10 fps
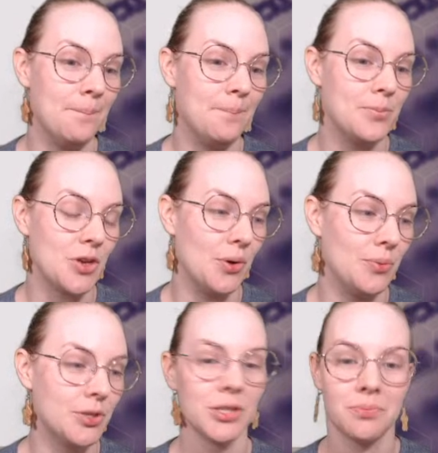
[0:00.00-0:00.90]
So
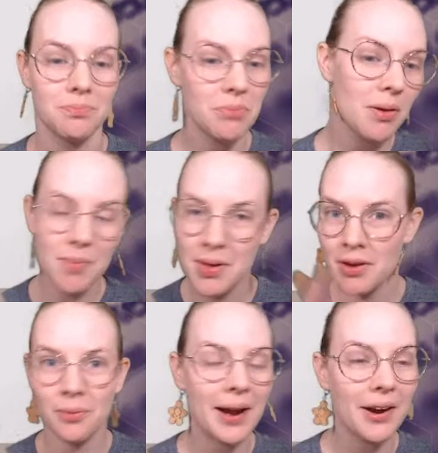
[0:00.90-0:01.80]
just be
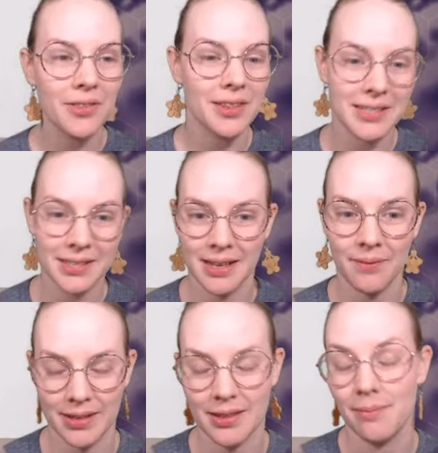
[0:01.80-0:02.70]
aware that this is
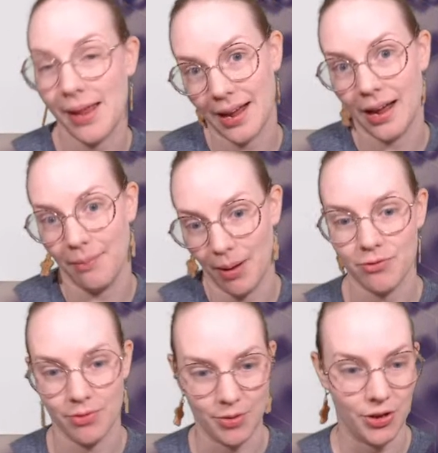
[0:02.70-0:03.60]
something that may come
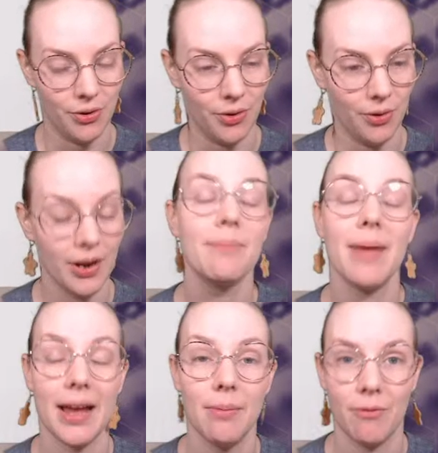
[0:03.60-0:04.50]
up for you
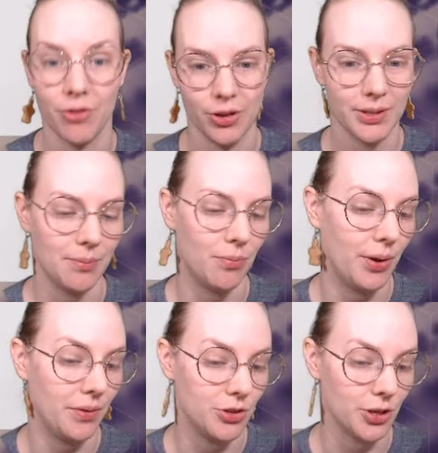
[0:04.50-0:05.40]
at some point
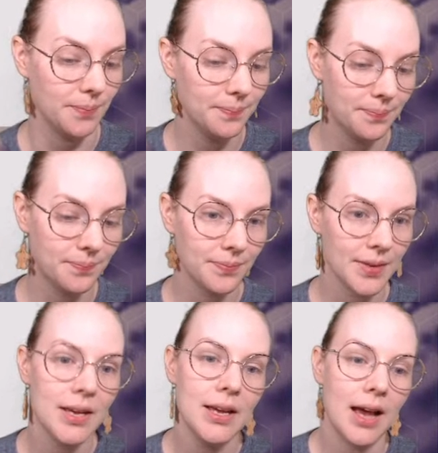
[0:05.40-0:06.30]
in the future.
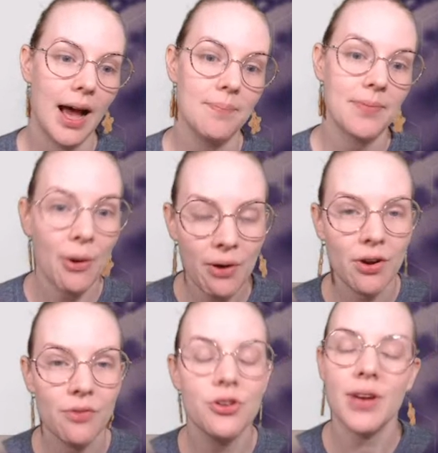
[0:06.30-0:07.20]

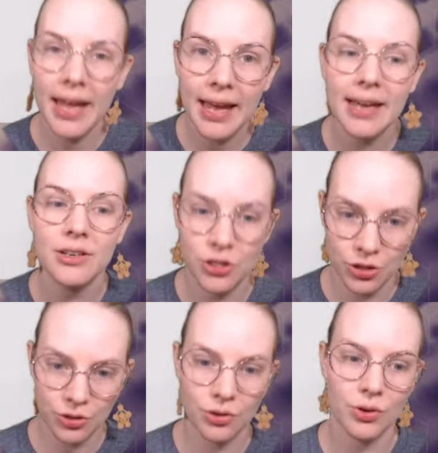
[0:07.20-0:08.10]
However, if you can
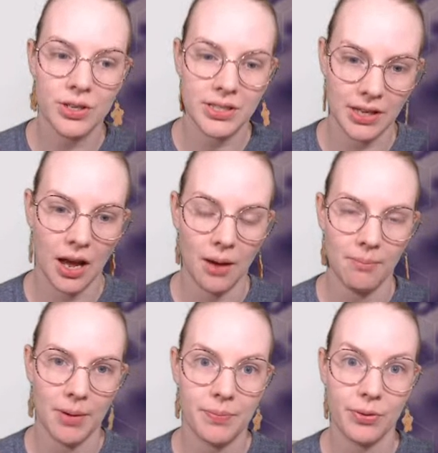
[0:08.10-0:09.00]
do
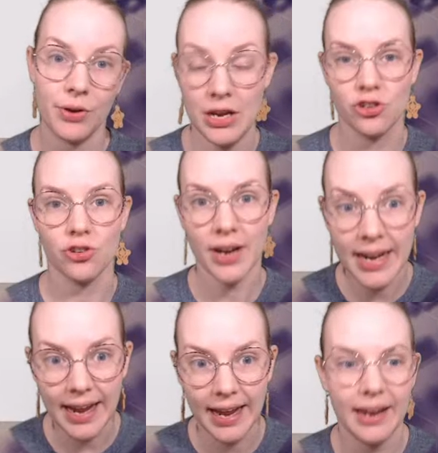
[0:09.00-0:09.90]
some
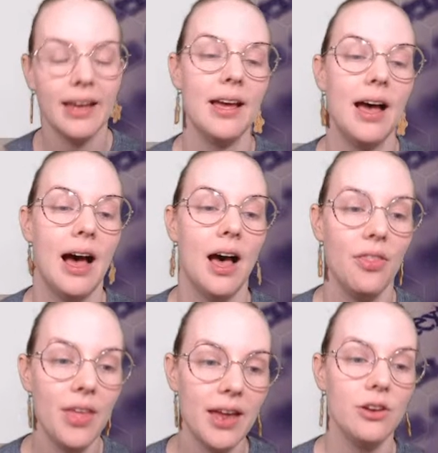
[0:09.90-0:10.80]
pre-training,
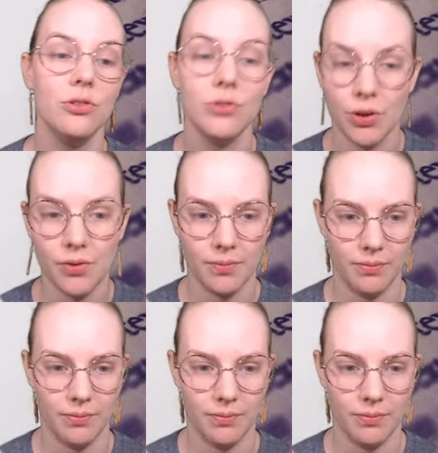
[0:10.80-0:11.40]
then you don't